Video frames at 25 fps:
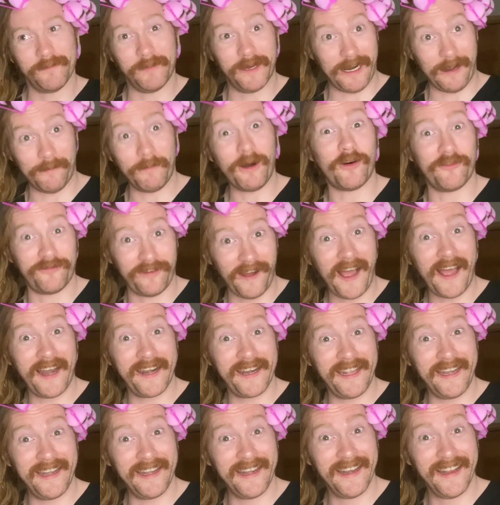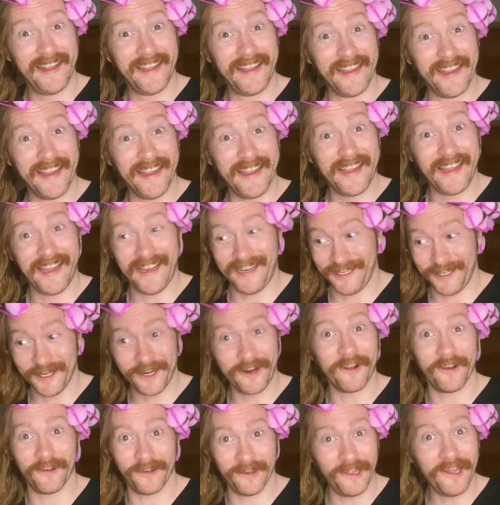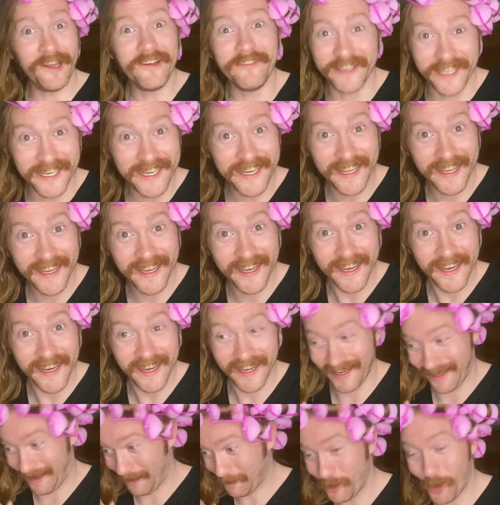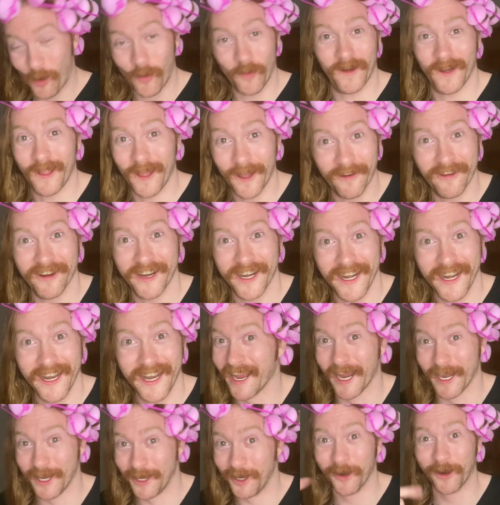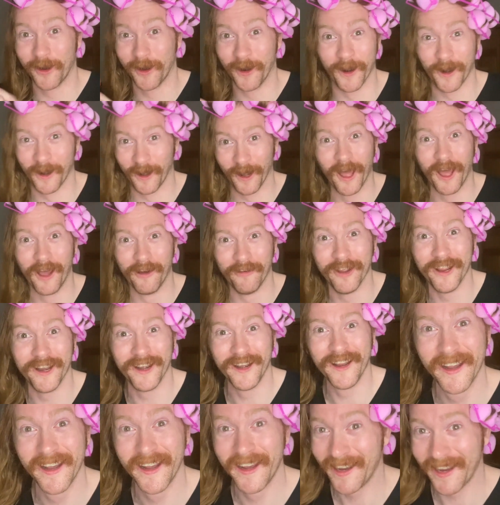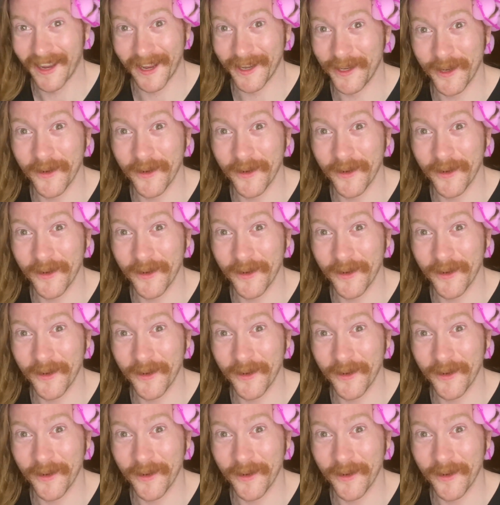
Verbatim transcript: but I'm going to find it, and you're going to love it, and I'm going to love it, and you're going to love it, and